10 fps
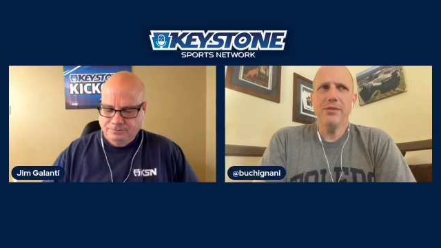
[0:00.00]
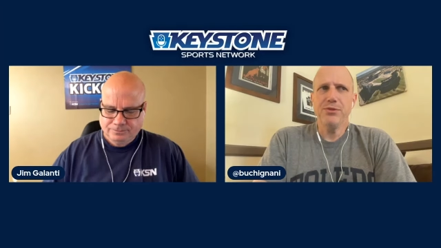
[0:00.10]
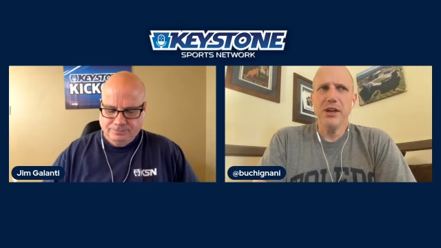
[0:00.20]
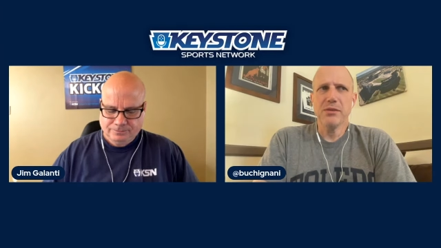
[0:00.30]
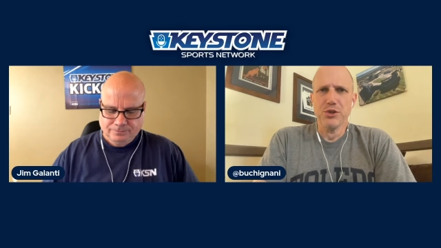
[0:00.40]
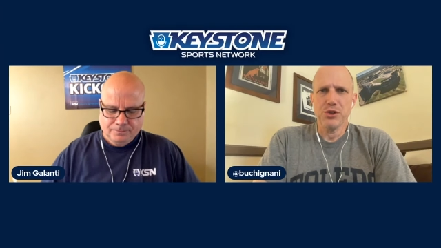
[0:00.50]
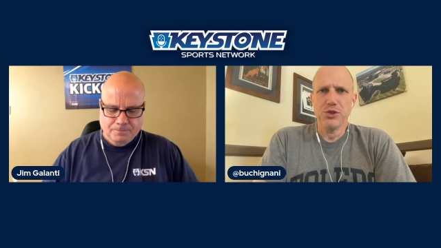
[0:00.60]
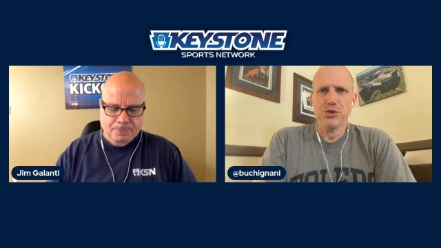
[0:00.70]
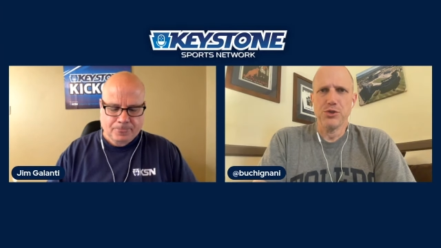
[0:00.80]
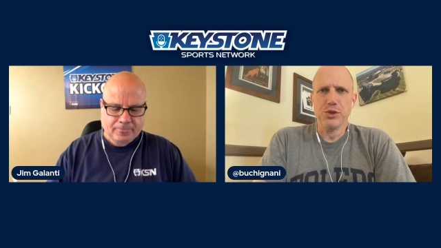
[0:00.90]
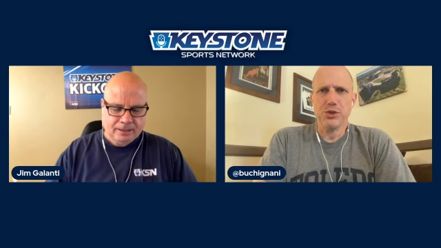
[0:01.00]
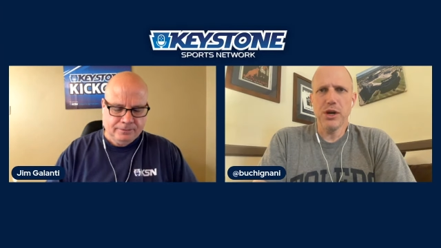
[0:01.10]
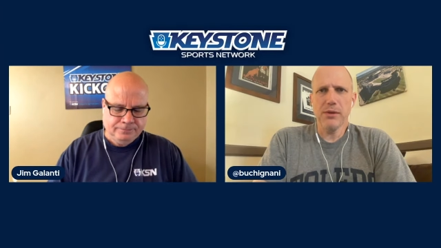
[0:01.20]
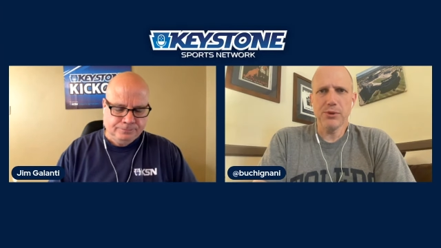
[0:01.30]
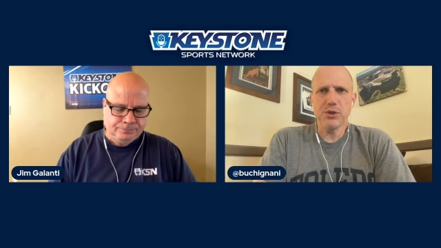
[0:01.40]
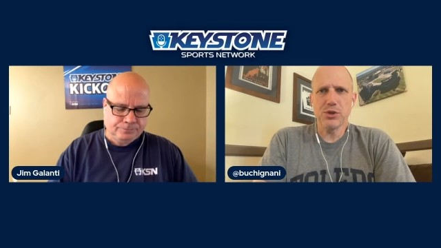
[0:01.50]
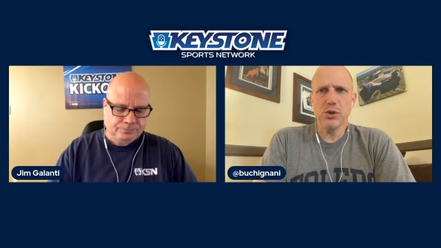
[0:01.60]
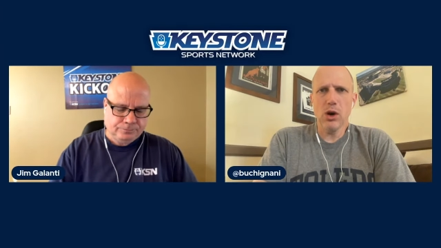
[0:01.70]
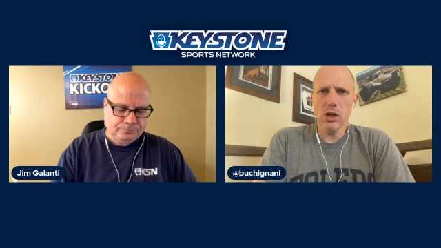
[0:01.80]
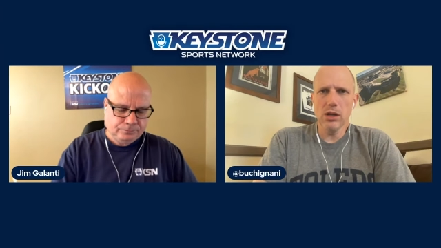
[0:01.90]
Speaker 1: think this is the toughest
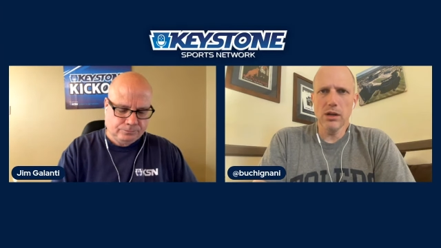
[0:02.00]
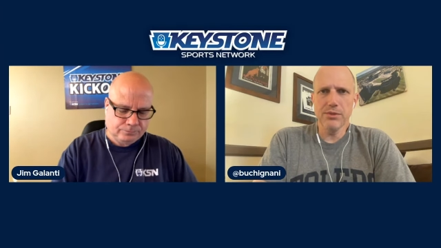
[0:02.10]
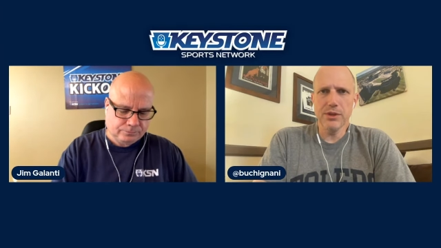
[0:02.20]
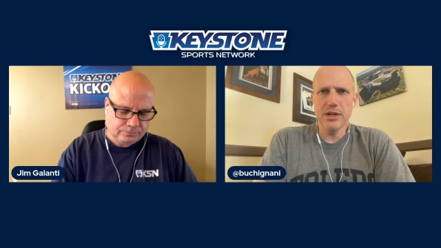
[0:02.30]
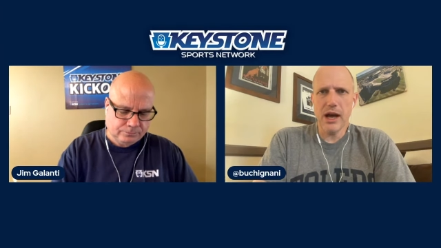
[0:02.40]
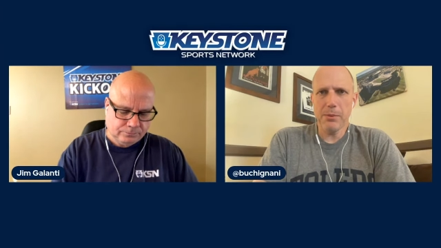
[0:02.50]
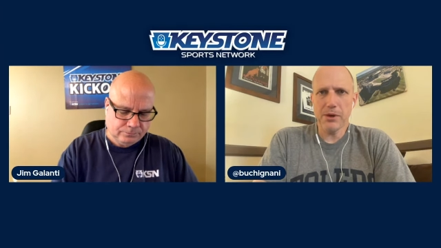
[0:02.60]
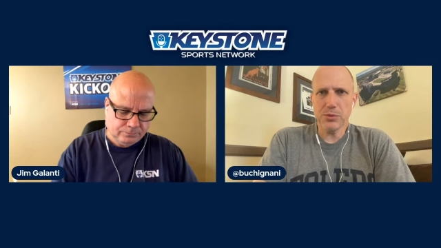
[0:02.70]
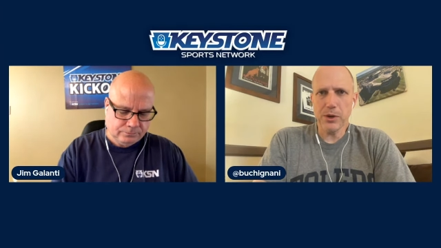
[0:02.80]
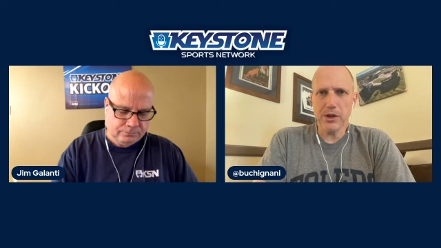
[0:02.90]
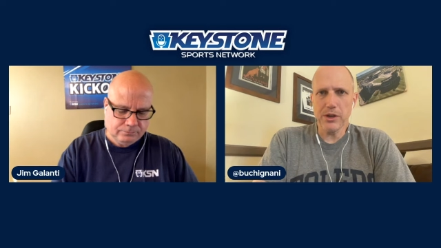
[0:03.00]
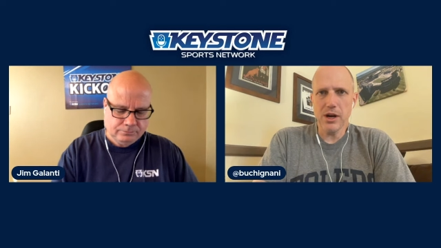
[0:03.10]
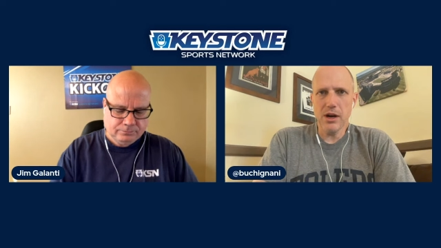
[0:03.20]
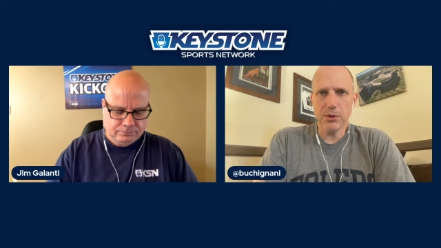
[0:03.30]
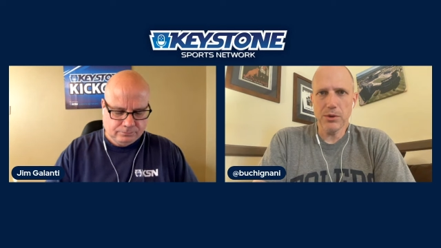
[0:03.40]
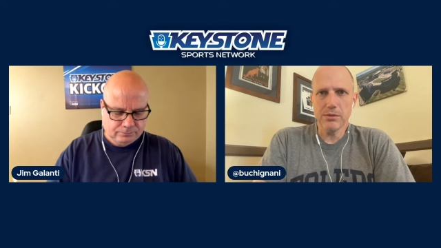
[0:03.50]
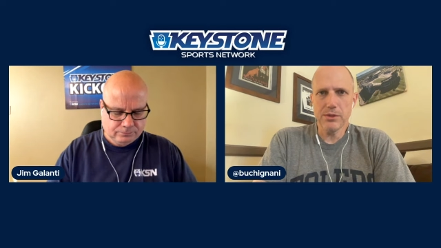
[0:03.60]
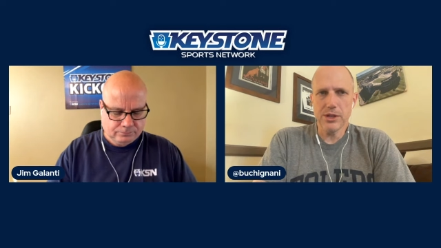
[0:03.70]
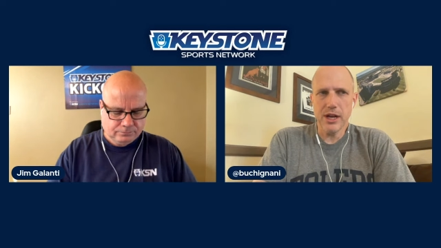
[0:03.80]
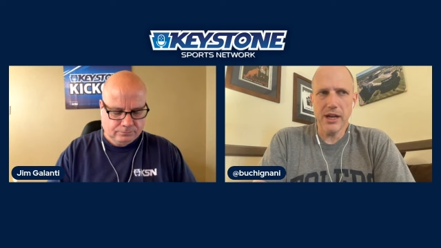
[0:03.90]
call of the topics we're going to cover
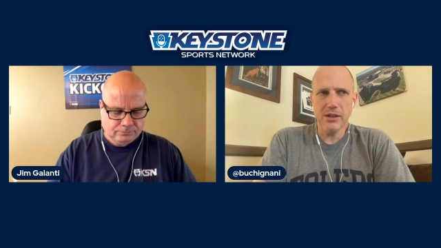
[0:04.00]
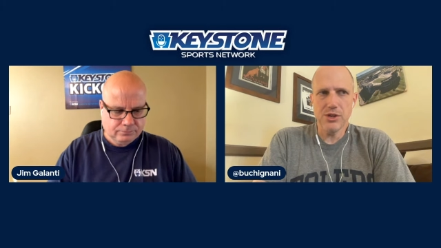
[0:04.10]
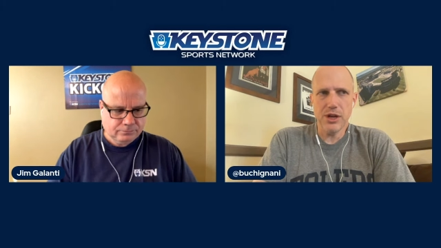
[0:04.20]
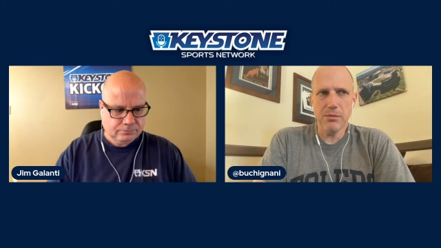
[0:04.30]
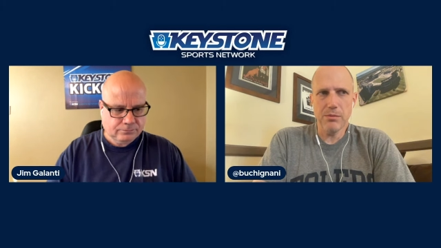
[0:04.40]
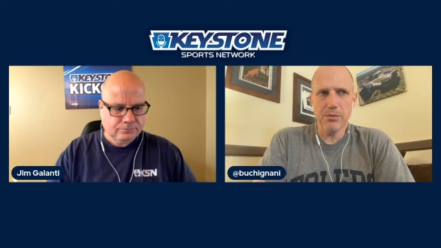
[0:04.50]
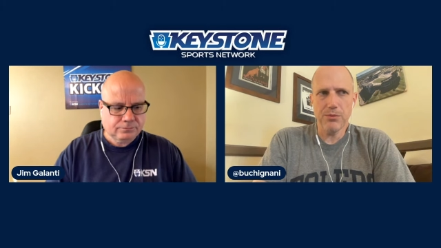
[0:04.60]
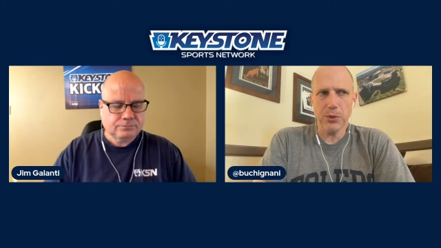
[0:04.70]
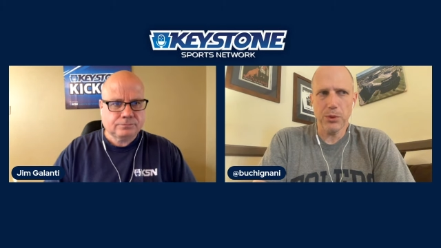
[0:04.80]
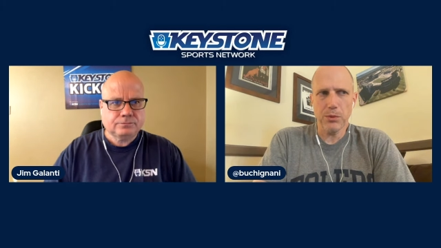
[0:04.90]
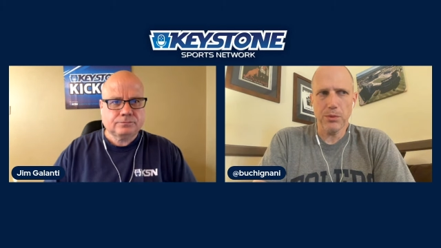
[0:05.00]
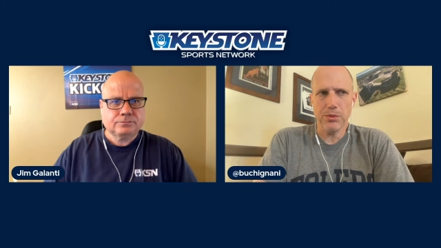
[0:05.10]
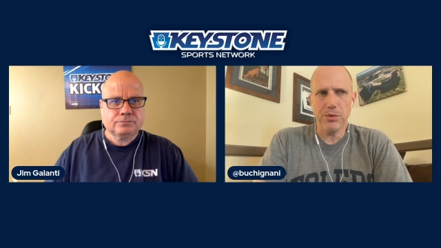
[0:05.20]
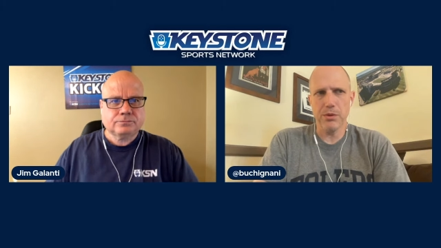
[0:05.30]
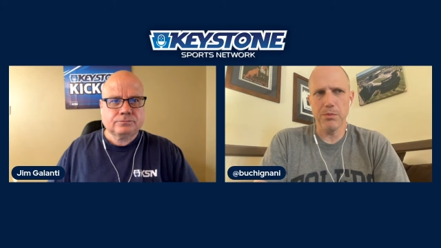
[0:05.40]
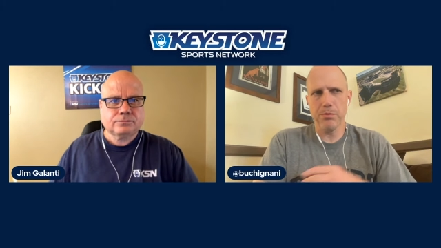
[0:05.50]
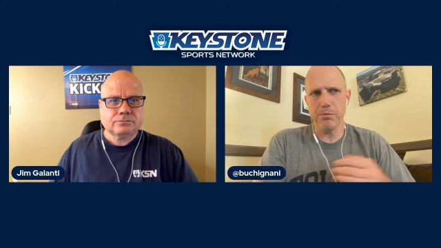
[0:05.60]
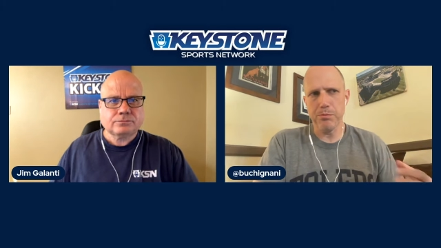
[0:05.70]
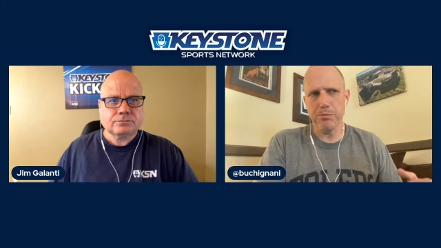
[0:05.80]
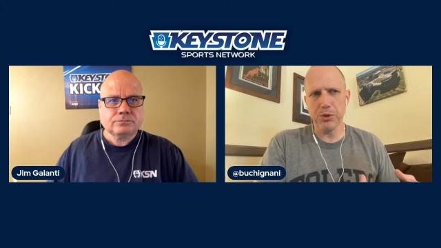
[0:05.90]
today, Jim, for the
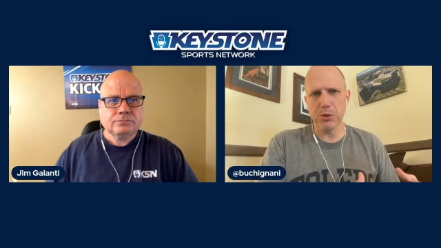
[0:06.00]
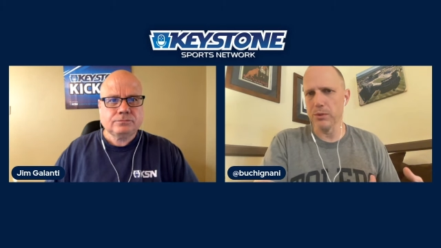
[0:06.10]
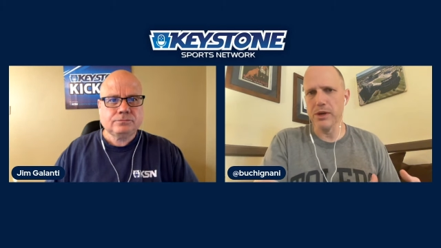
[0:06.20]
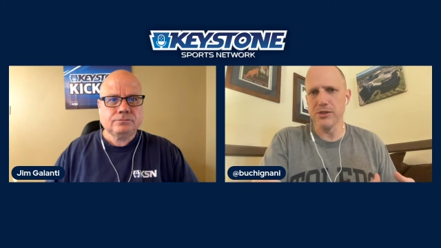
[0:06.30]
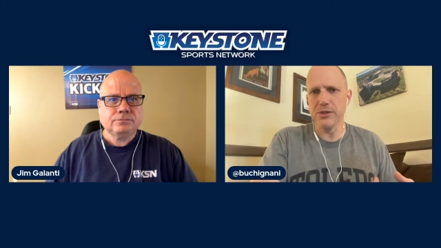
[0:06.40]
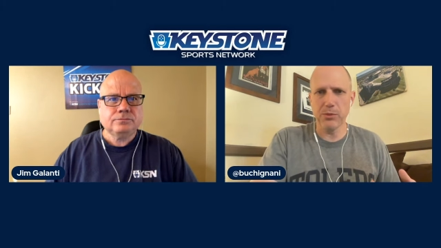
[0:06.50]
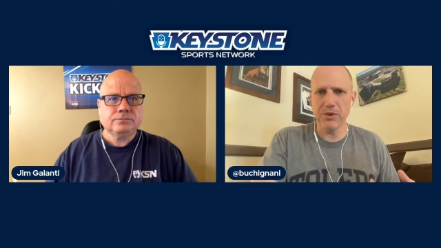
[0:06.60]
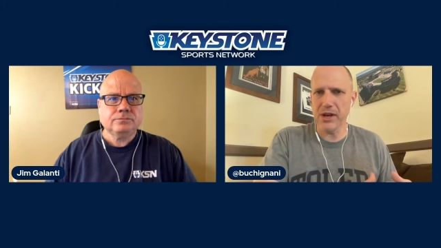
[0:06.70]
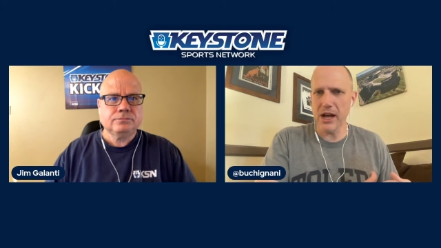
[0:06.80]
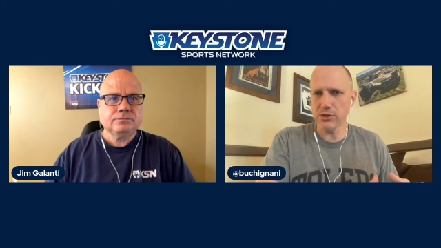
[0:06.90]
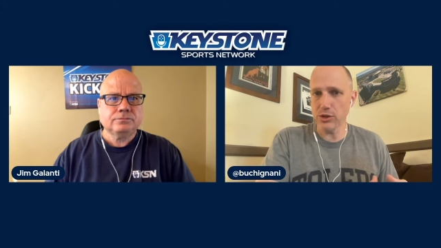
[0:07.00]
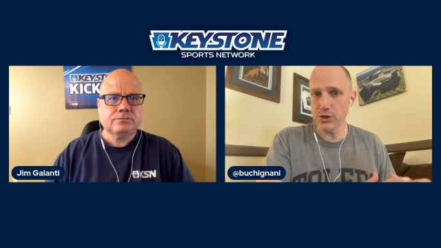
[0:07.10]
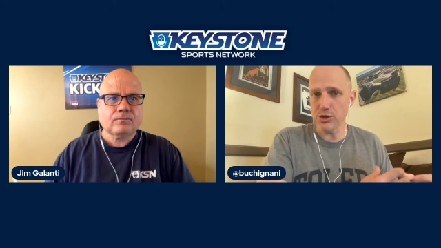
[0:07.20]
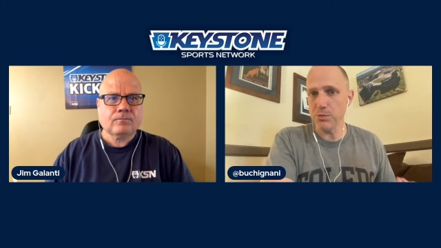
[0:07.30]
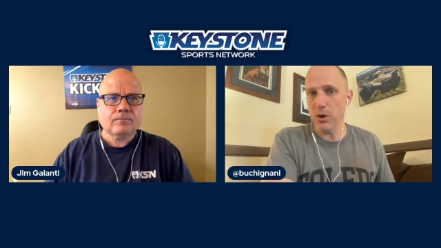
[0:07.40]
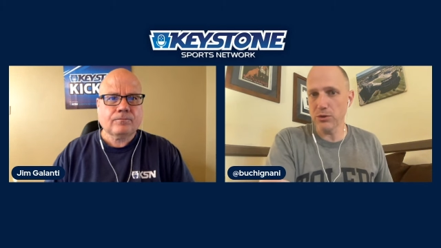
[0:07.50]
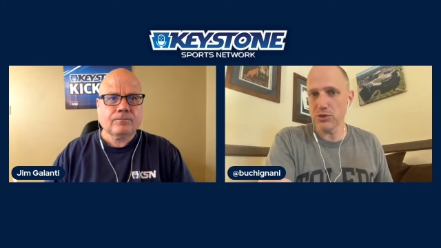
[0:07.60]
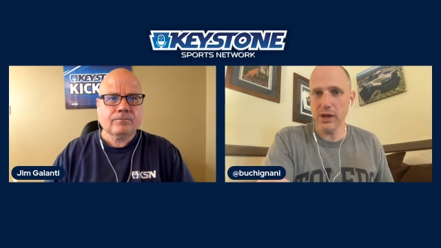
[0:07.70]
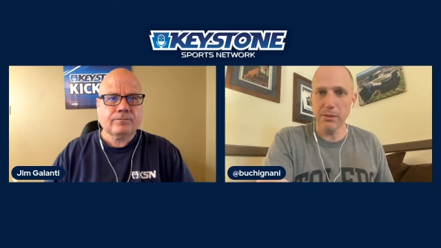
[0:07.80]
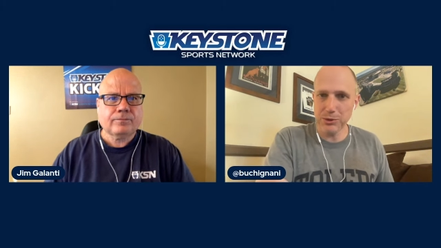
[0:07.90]
pure reason that we've got such a small
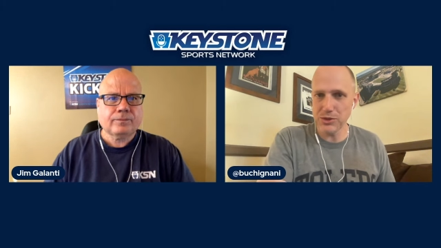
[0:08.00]
sample